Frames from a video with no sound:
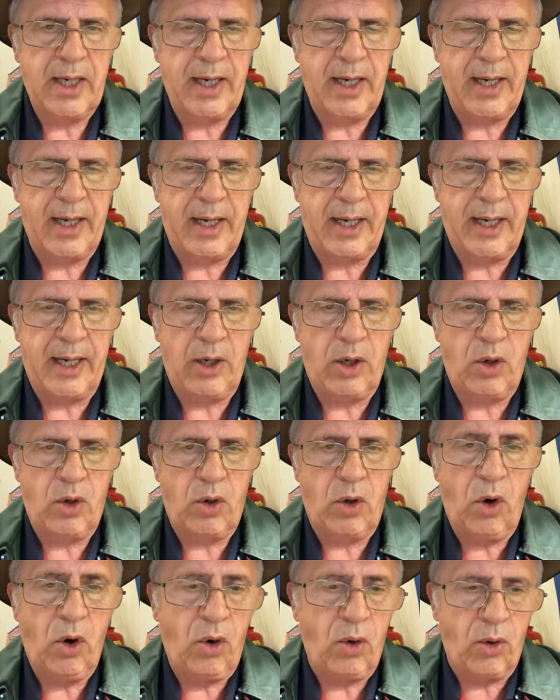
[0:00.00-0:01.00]
uh,
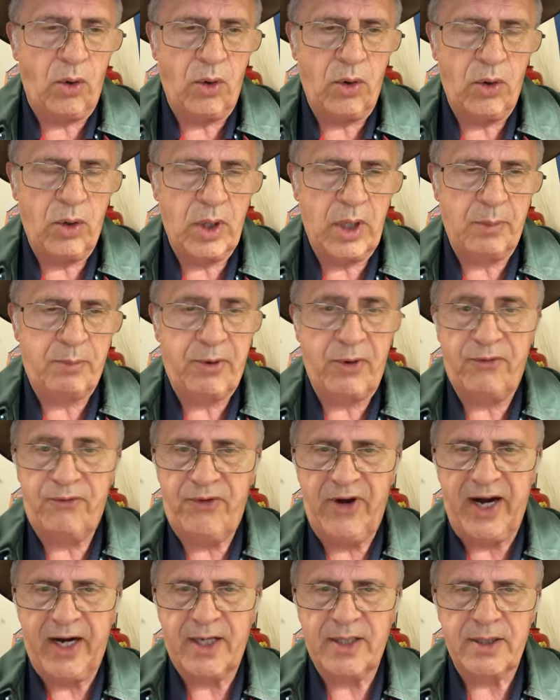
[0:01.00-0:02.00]
or
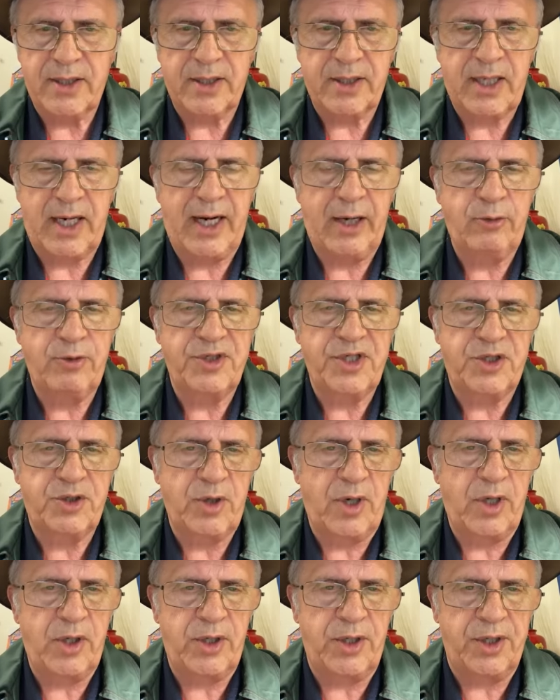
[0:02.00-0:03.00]
perfect the language
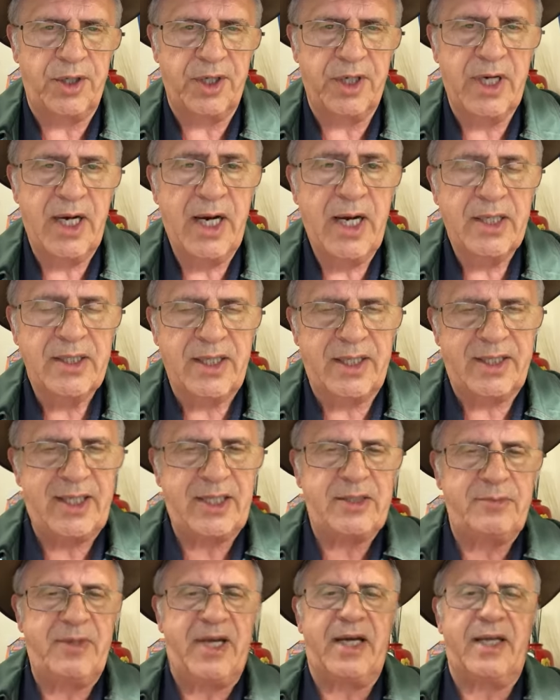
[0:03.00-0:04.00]
that you are learning. So it
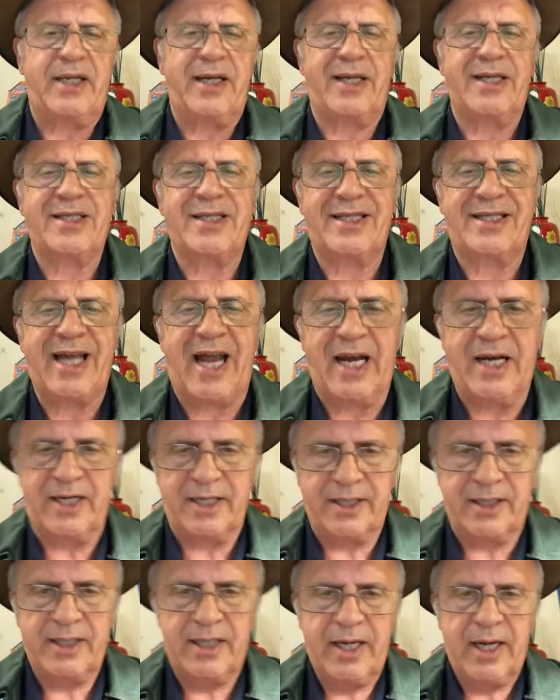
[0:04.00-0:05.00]
doesn't matter that it's
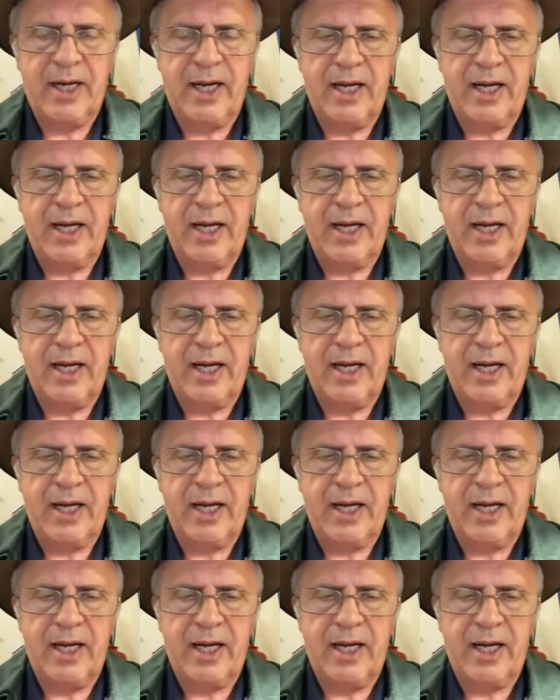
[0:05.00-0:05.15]
Italian.